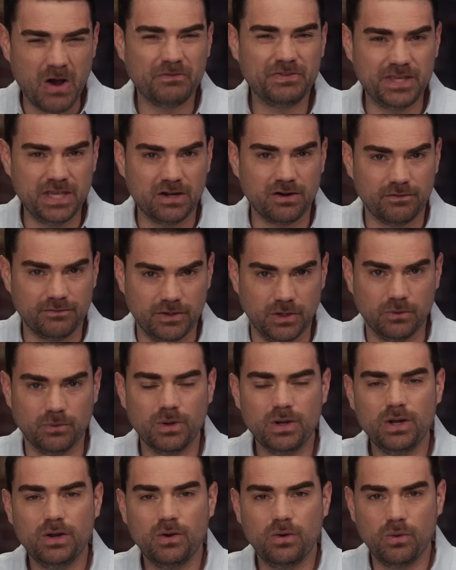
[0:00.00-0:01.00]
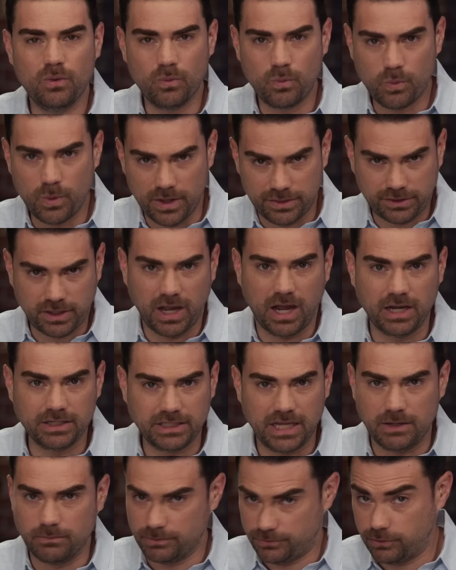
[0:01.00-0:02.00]
of the interview with
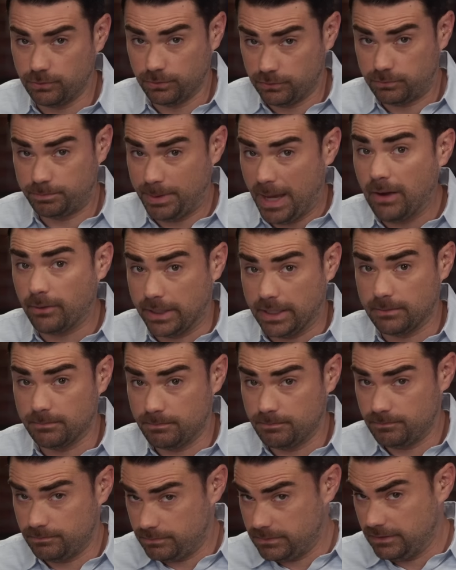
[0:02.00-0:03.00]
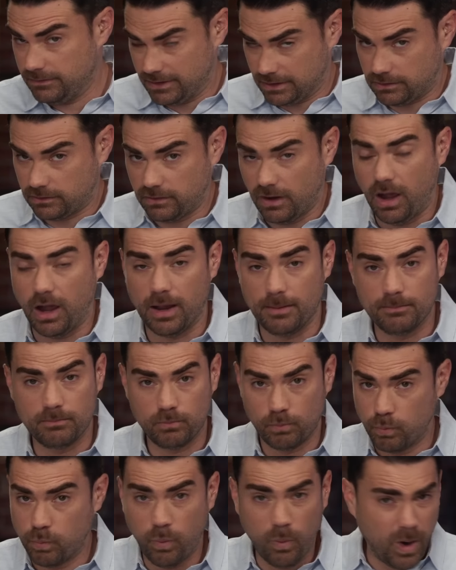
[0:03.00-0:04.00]
Kanye, in which he was spouting, even at the time,
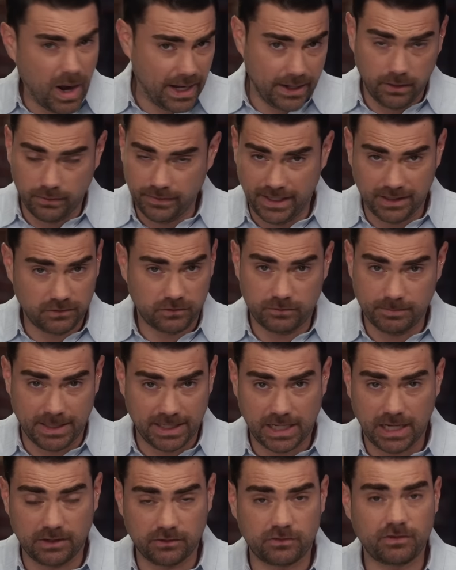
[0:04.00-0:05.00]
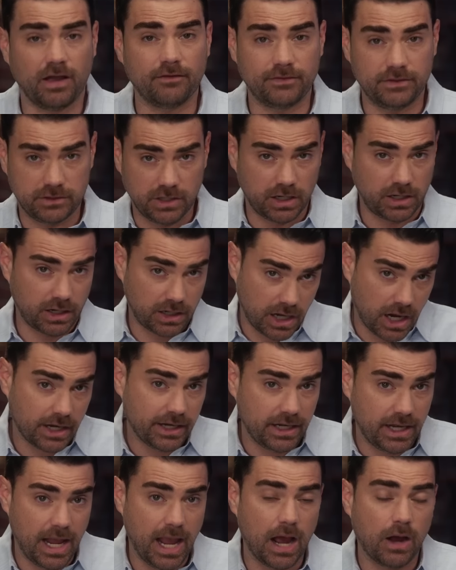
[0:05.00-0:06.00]
wild anti Semitic kind of stuff. And Tucker
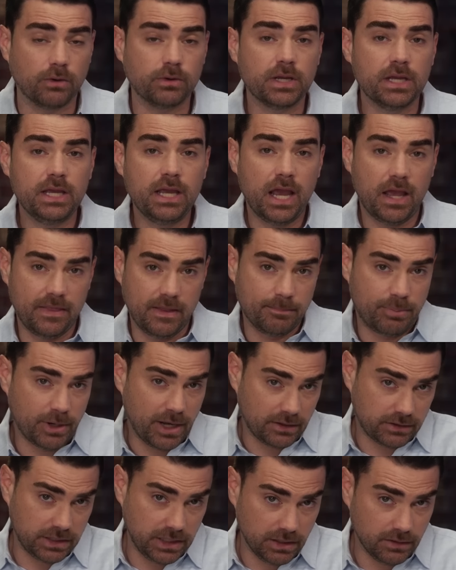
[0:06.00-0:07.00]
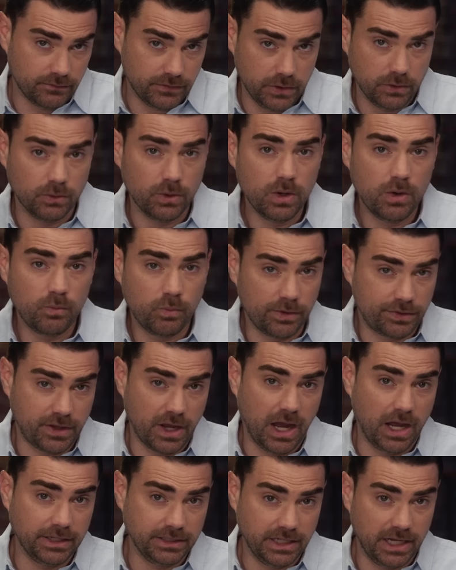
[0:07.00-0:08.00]
cut it out and then put out the interview with
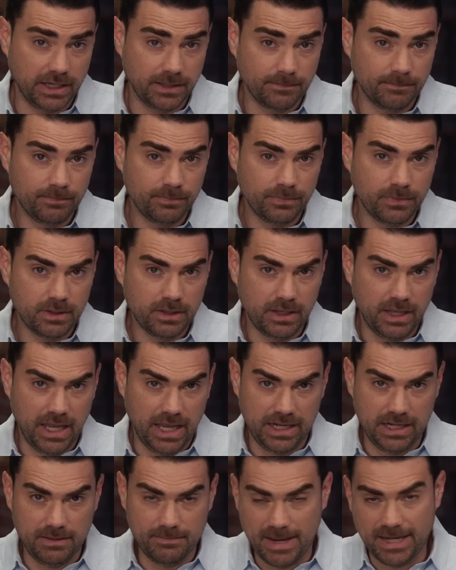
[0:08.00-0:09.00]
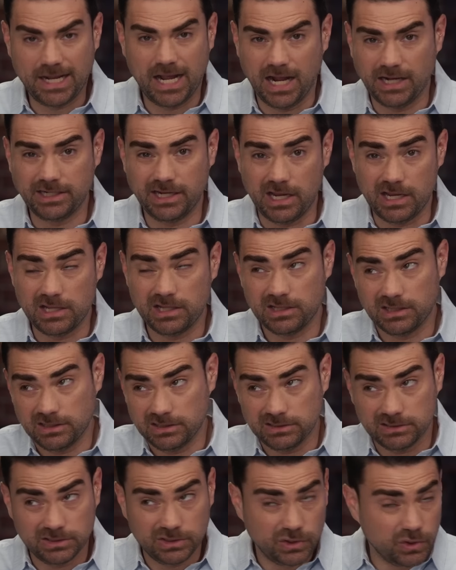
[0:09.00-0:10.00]
Kanye. And it made Kanye
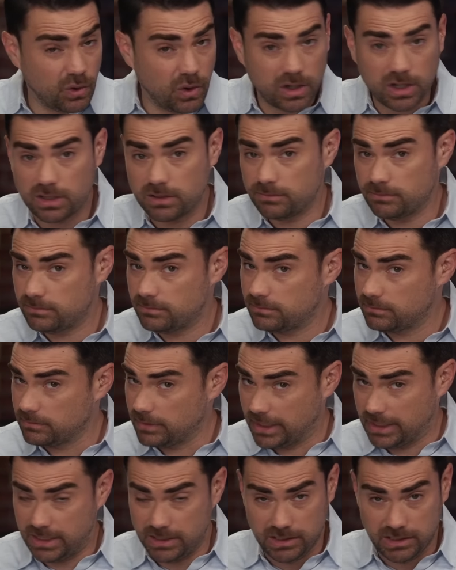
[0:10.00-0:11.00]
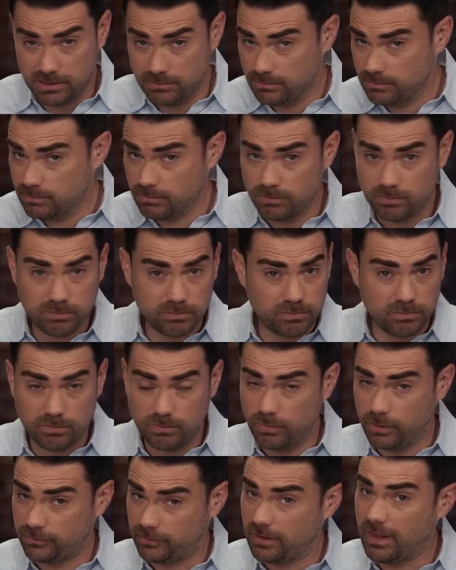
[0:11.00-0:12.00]
look like he
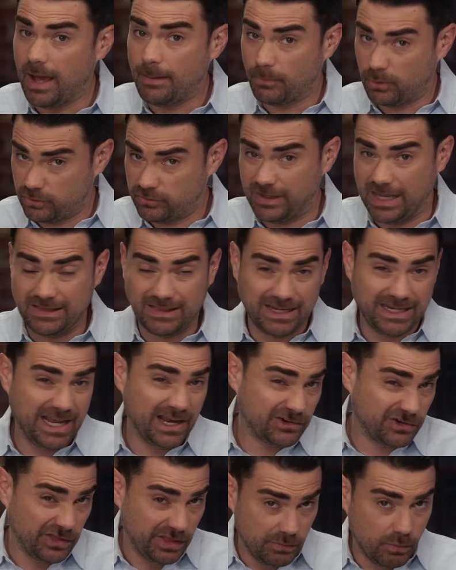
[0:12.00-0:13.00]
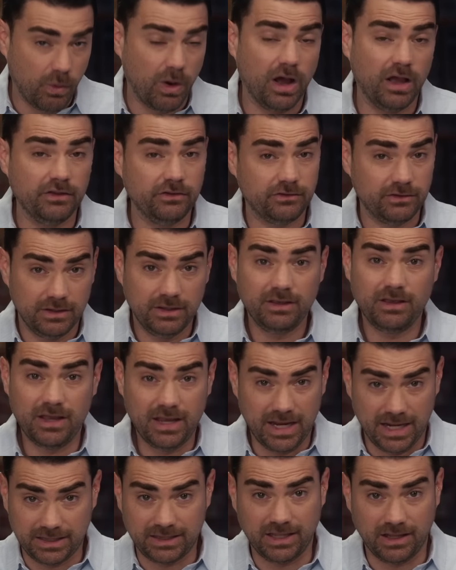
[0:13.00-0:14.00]
was a lot more sane than he actually was
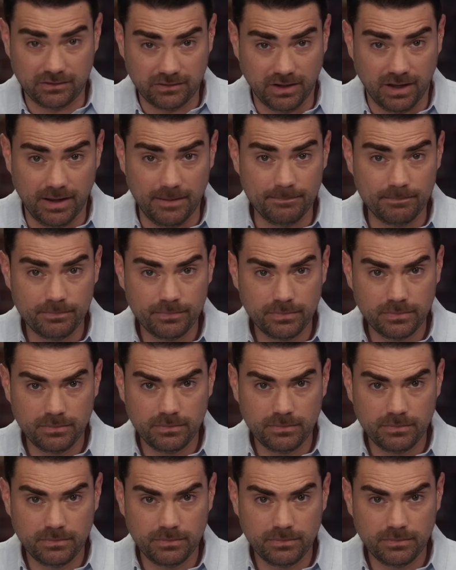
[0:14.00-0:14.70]
at that time.